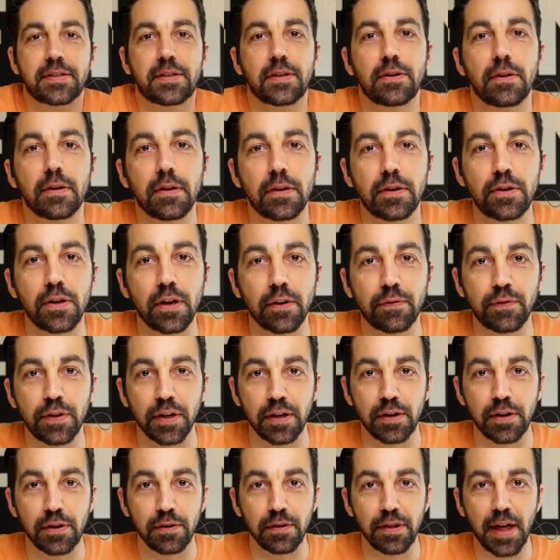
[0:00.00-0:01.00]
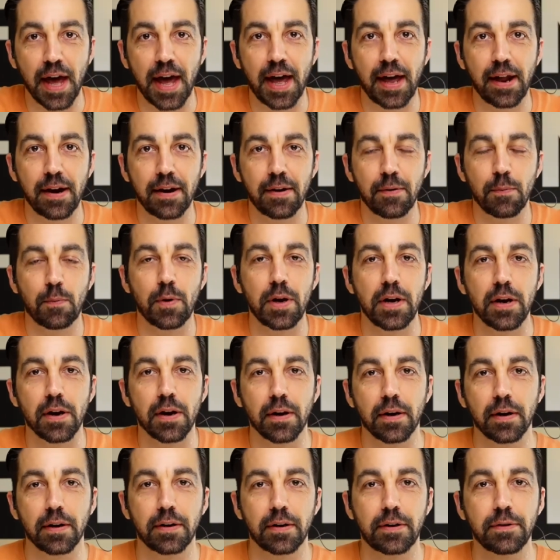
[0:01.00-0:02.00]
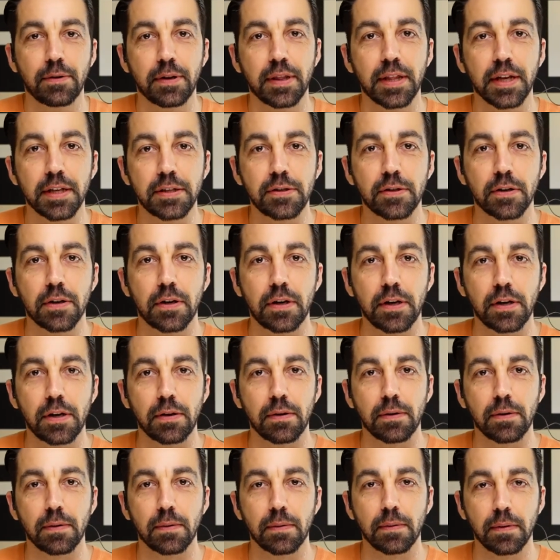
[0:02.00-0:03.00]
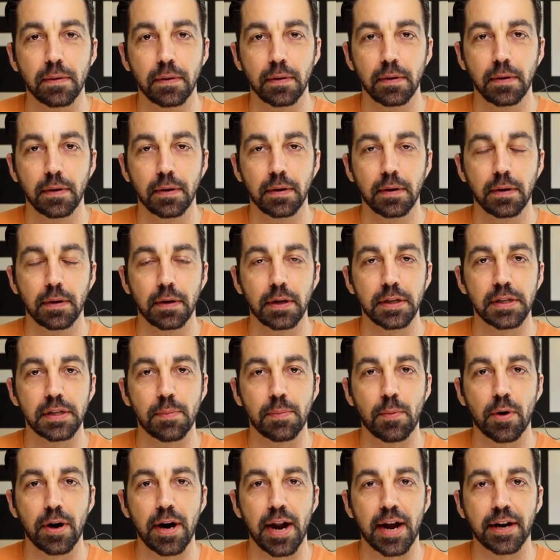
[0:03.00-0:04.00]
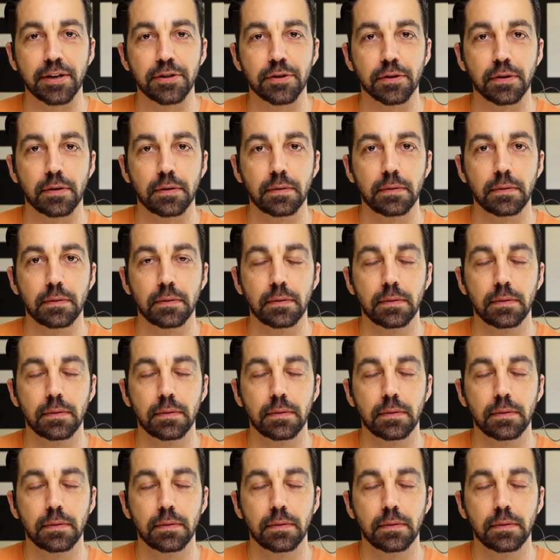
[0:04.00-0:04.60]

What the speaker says: Do you have to do that when you're doing this, or is it more natural?